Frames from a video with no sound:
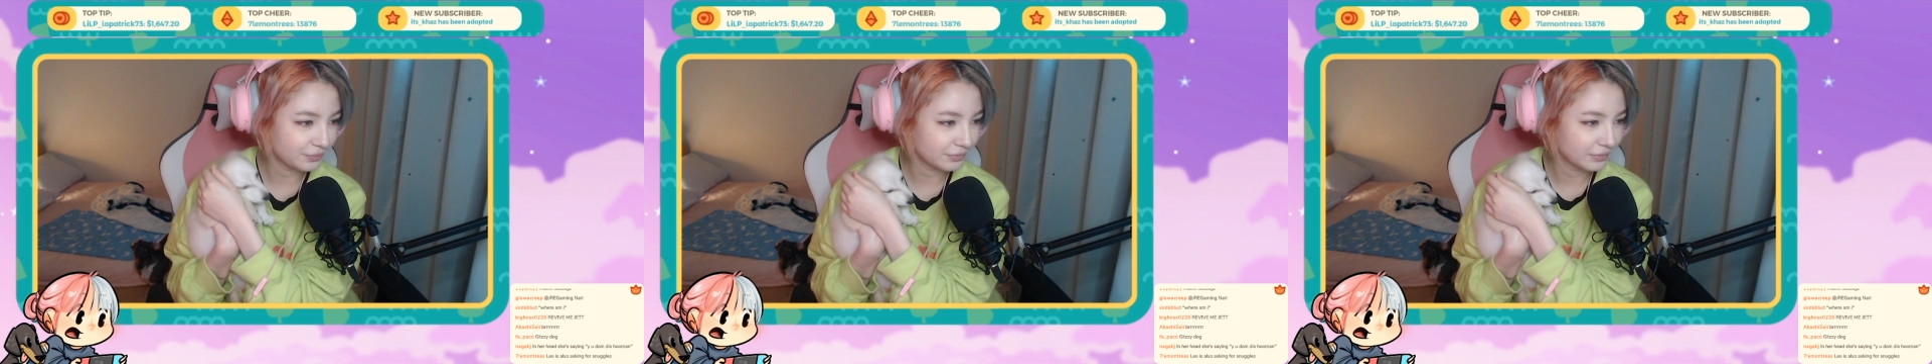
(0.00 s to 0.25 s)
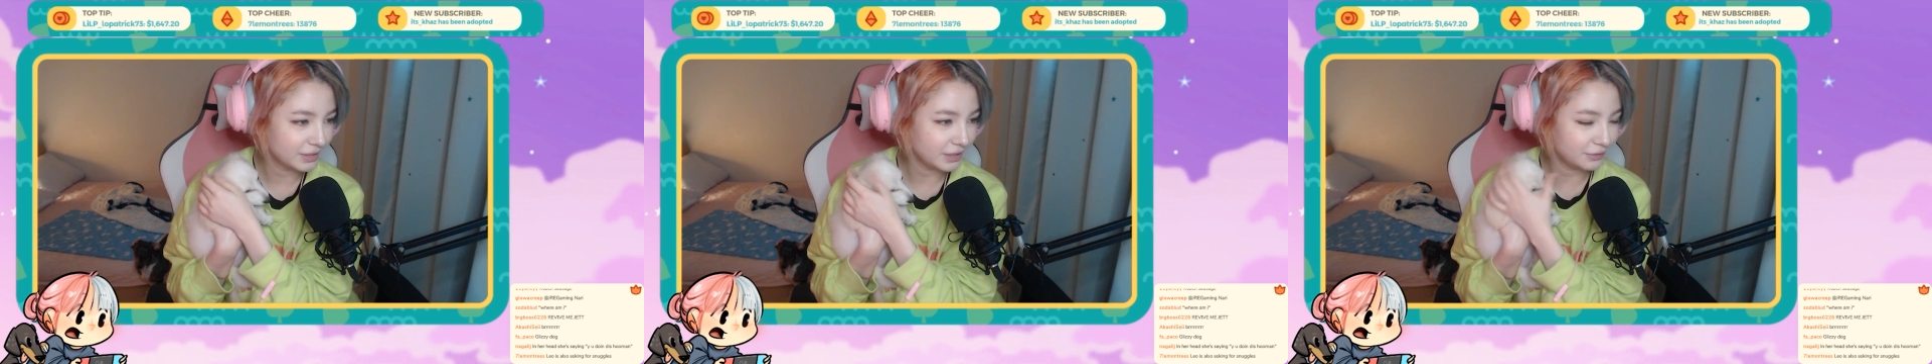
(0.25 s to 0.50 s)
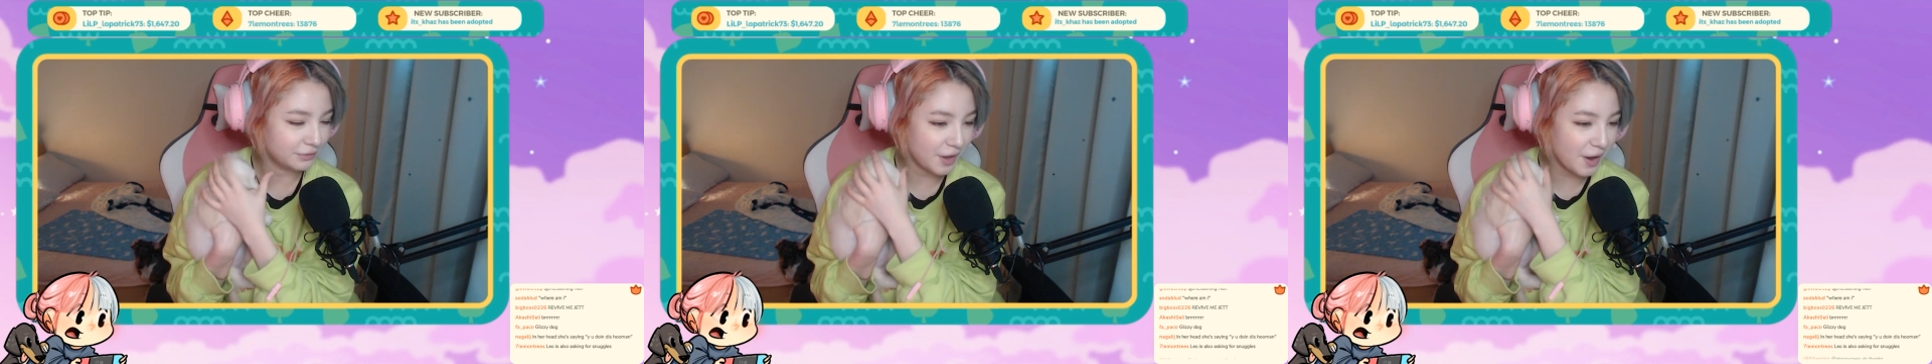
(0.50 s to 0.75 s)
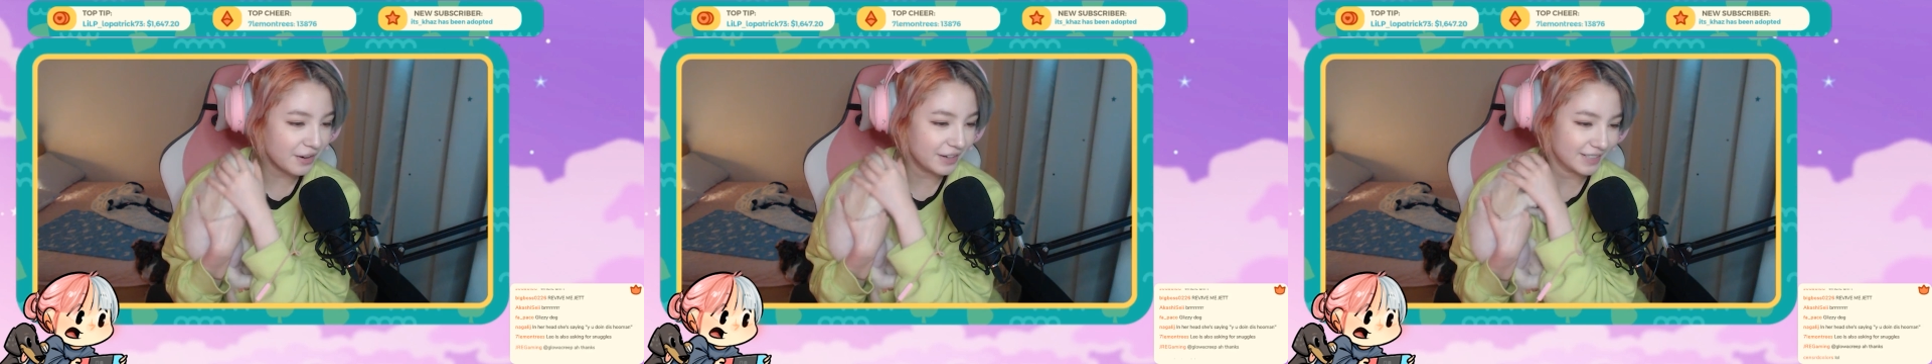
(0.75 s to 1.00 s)
She's
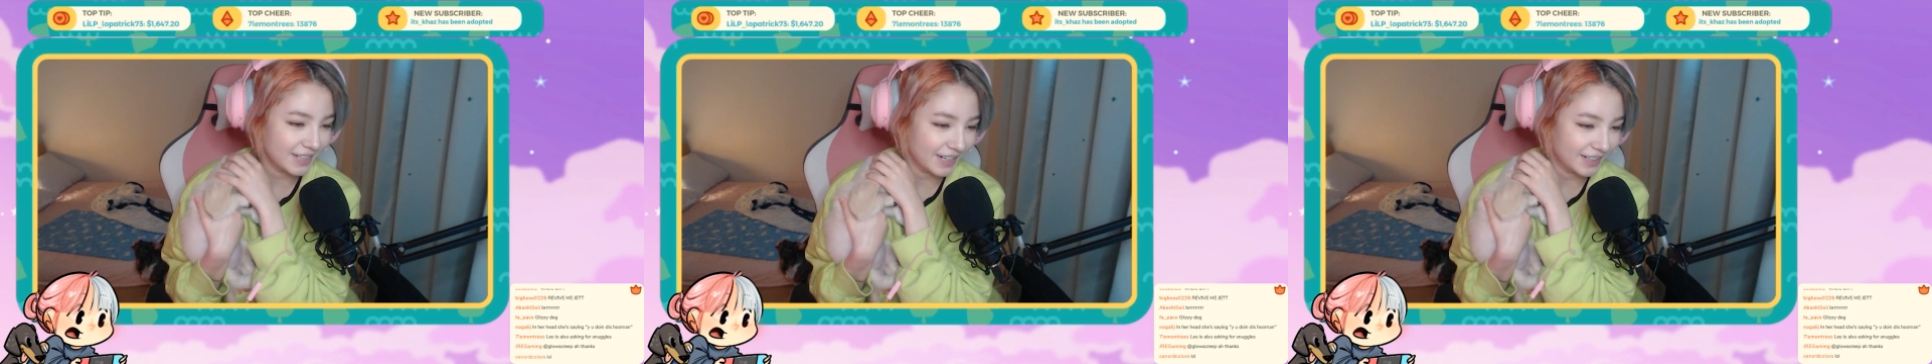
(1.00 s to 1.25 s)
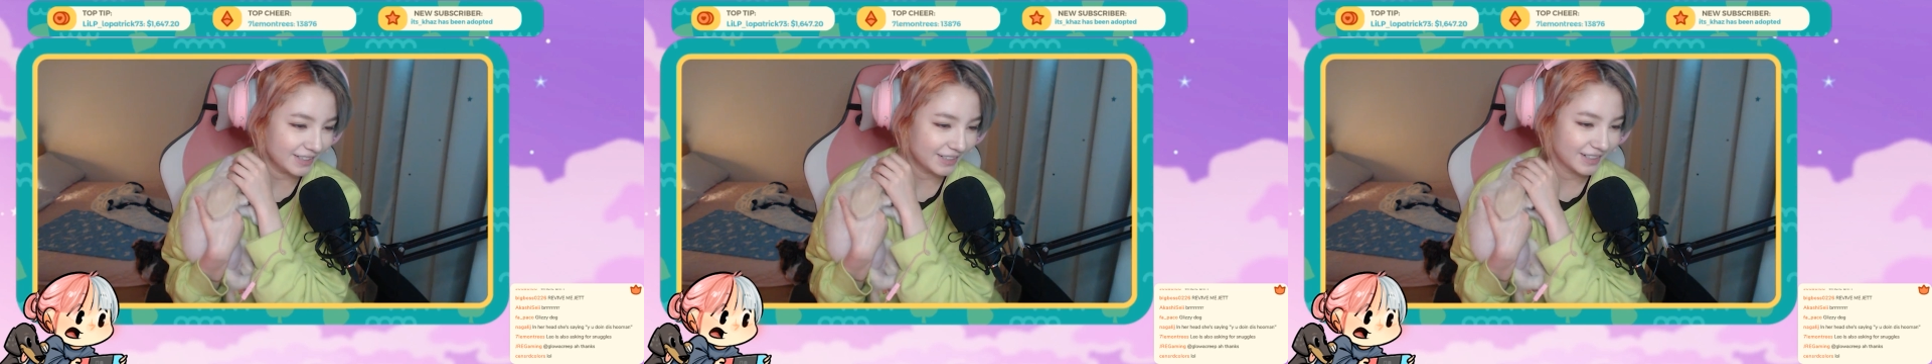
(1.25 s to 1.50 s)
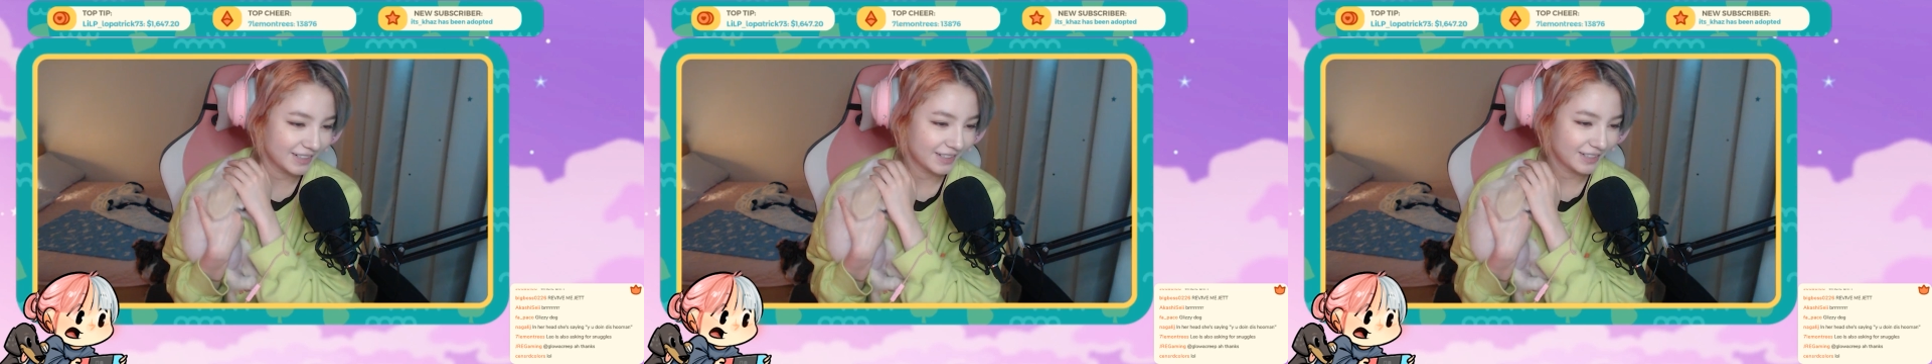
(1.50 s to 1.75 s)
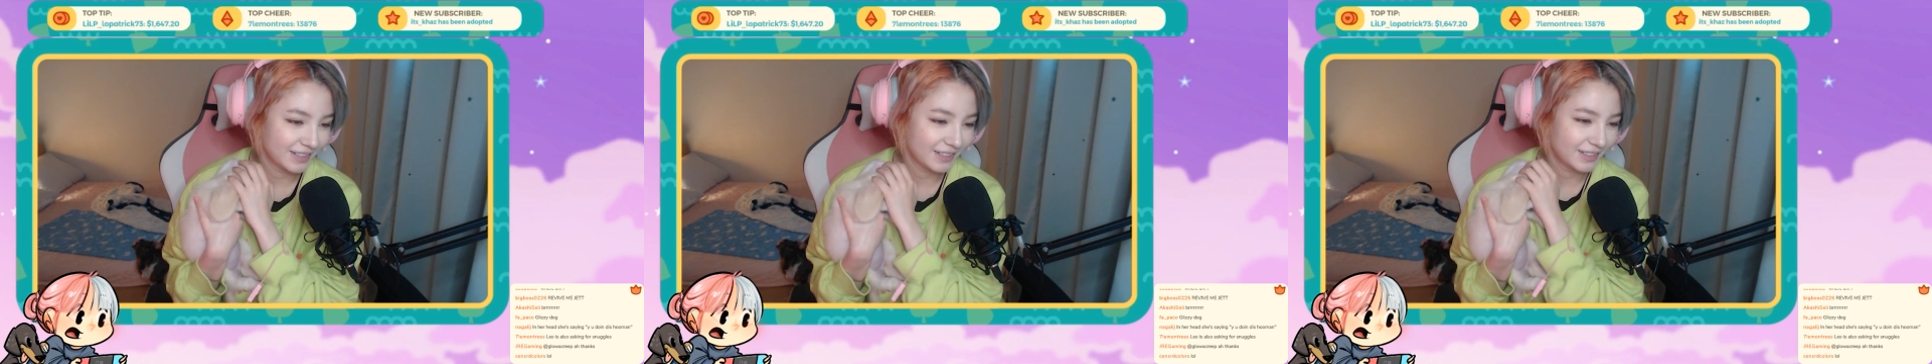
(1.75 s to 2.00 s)
very tired.
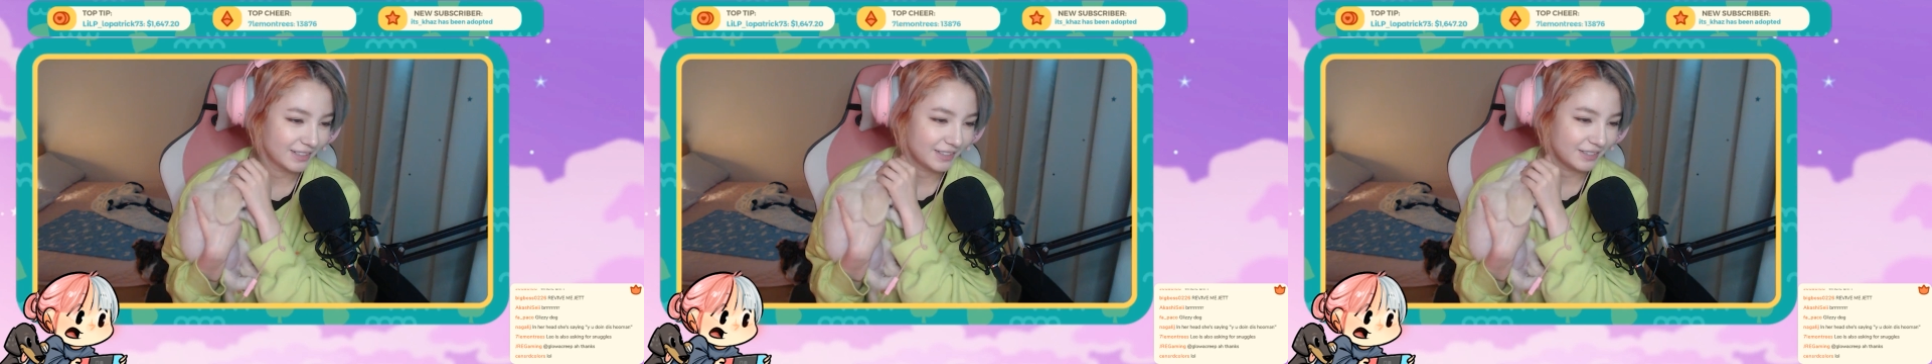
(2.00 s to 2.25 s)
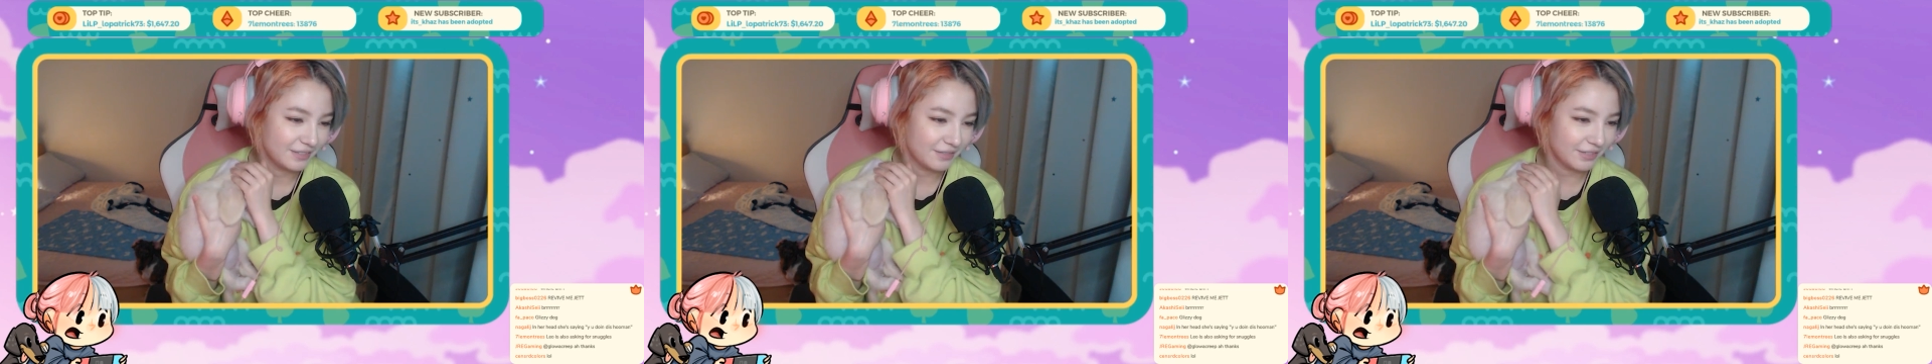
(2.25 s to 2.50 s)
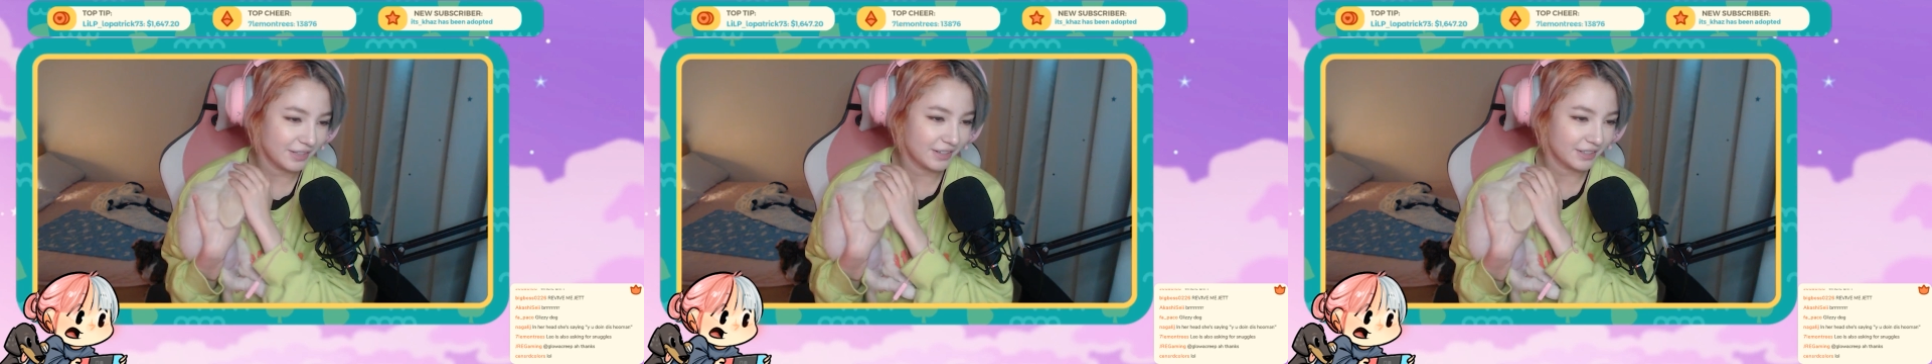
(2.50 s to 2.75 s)
Very